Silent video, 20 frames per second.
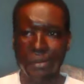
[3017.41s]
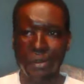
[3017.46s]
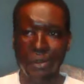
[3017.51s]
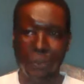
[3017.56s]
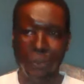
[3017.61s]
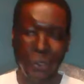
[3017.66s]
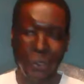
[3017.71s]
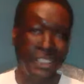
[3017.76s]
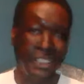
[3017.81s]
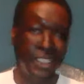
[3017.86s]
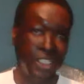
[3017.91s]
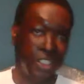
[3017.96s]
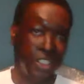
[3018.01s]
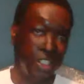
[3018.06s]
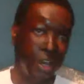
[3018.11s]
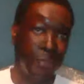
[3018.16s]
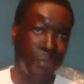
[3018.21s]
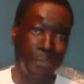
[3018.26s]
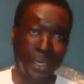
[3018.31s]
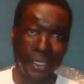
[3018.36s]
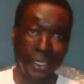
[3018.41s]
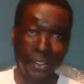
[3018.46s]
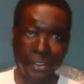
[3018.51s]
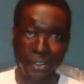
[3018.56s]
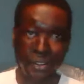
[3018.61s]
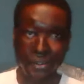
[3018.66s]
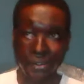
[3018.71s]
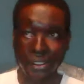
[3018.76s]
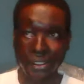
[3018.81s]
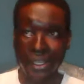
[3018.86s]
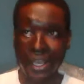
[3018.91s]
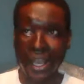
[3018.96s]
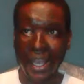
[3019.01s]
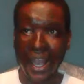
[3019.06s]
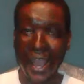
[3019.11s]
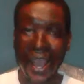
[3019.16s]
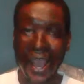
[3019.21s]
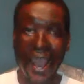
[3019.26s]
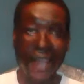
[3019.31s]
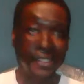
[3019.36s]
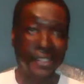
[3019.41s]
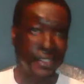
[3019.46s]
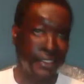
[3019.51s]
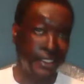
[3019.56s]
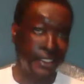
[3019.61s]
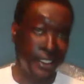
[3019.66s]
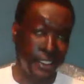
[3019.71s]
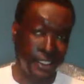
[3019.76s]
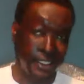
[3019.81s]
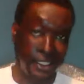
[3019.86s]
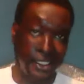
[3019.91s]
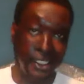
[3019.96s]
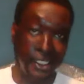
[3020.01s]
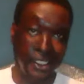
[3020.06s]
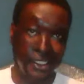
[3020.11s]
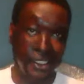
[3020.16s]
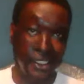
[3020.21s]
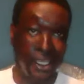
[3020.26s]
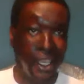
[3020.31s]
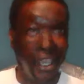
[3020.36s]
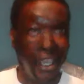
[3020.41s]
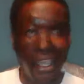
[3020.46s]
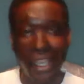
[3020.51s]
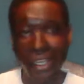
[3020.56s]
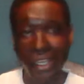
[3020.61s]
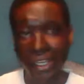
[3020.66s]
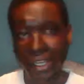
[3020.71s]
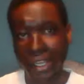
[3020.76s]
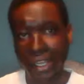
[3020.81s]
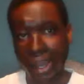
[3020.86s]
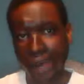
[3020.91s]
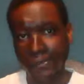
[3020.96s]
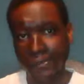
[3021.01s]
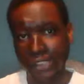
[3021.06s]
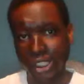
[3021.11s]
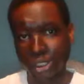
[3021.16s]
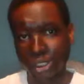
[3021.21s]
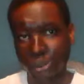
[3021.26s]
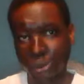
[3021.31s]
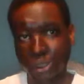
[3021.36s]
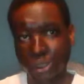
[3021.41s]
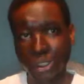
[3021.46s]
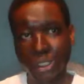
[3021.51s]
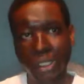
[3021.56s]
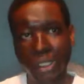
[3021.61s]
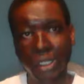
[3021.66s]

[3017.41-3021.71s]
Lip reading: with this topic at 6:30 in the afternoon.